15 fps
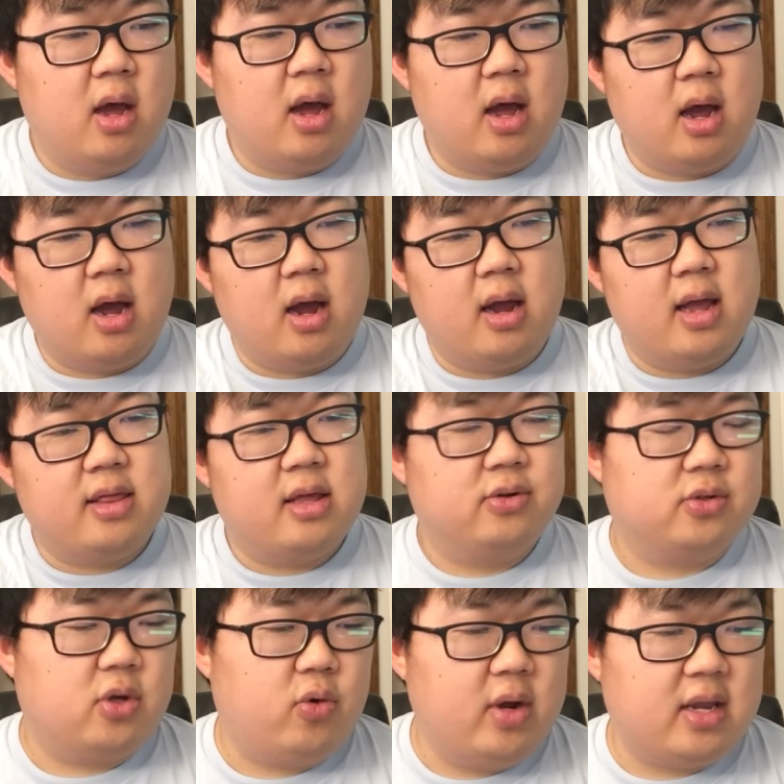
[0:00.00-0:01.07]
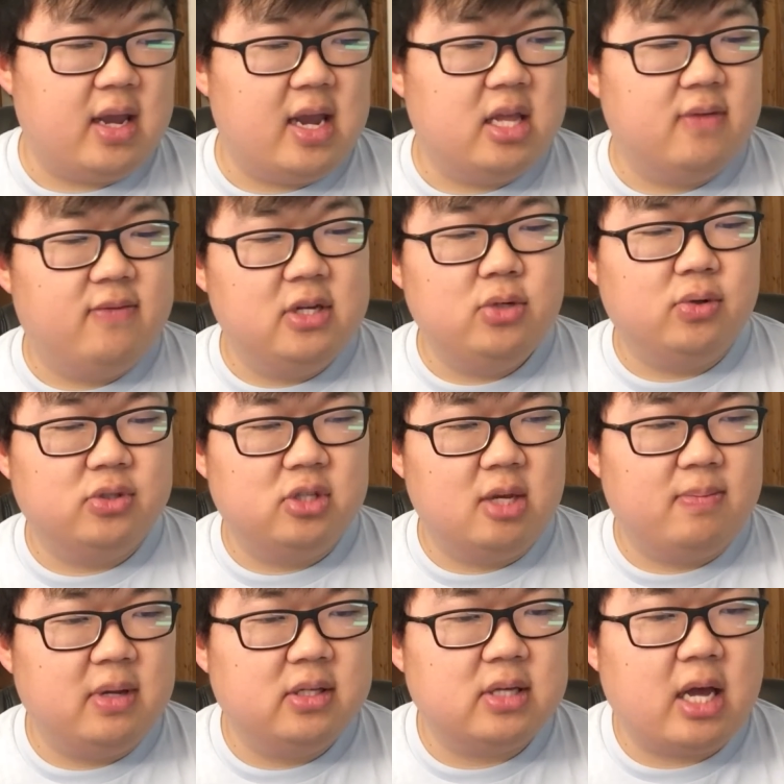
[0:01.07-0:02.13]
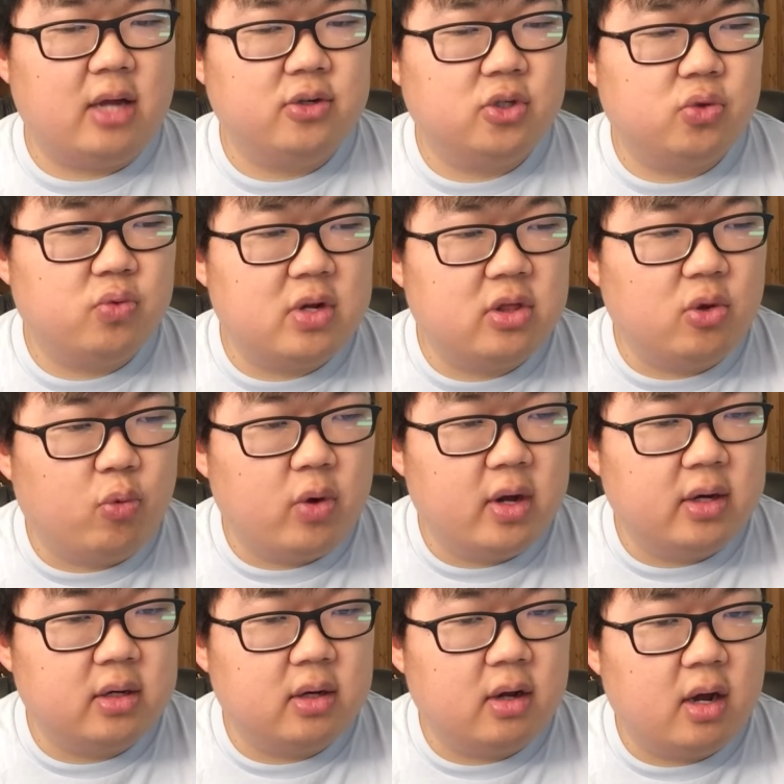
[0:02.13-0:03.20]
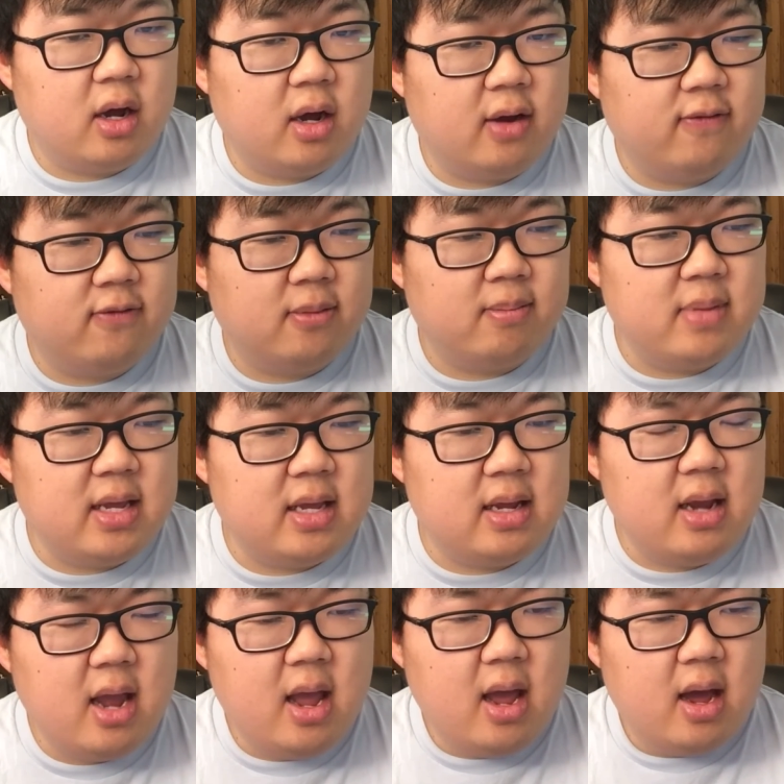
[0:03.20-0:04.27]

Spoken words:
And there's quick individual snippets. I'll just read the one for me.